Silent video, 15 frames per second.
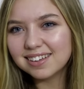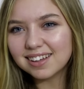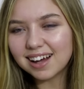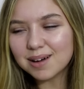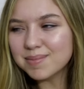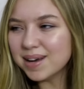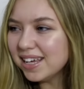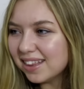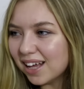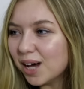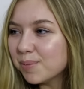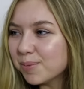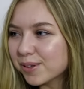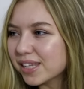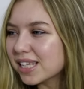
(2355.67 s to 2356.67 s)
I made that
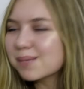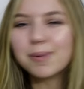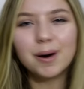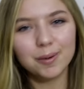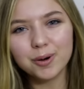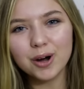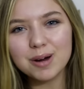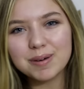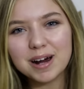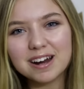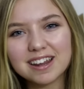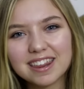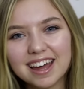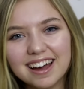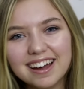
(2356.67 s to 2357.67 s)
up on the spot. I'm quite
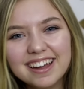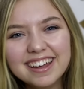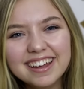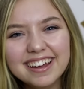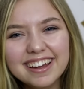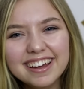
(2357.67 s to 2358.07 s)
proud of that.